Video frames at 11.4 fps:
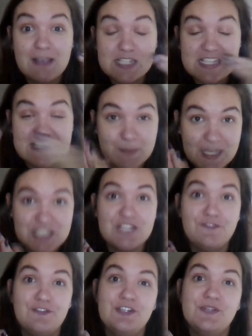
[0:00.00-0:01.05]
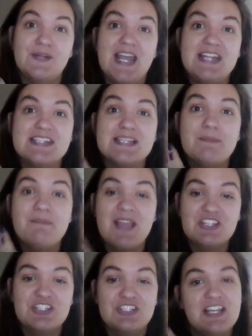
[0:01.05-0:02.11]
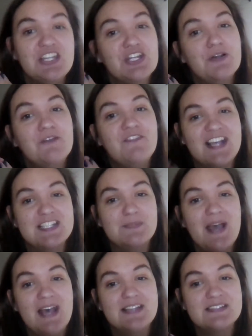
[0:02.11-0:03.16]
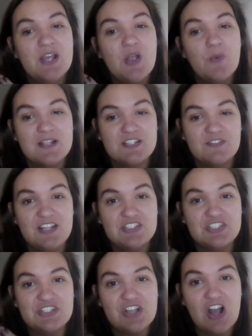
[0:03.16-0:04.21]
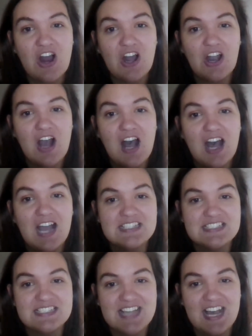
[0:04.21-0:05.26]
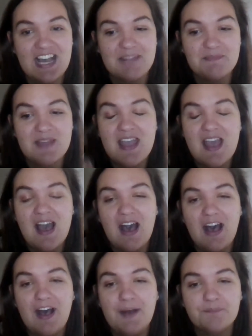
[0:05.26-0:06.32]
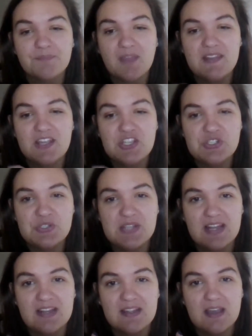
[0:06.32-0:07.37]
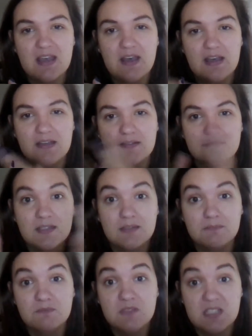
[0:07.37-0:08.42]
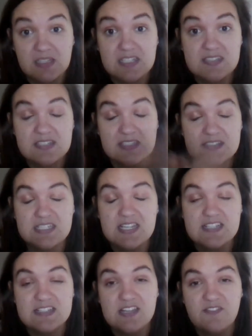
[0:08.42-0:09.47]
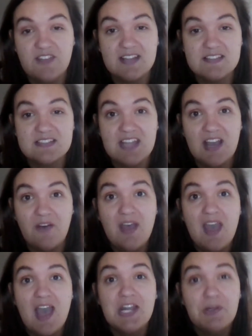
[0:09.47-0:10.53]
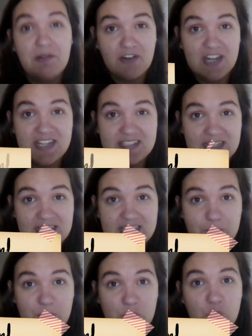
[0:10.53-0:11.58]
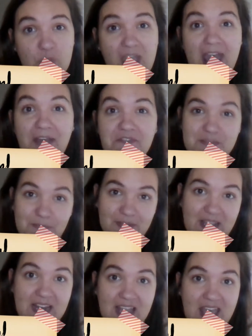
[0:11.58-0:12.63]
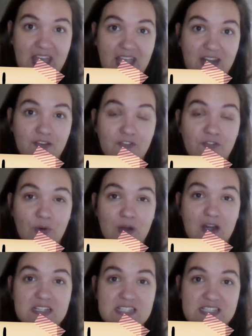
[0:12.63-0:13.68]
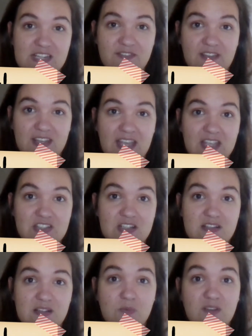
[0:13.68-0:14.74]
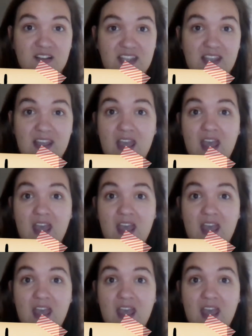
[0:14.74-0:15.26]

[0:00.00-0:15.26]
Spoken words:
especially for new rides, make sure that your Fast Pass reservations are on time, and that you do that at least 60 days in advance. Now, I know I've already said this, but you have to plan ahead for Disney vacations, and really,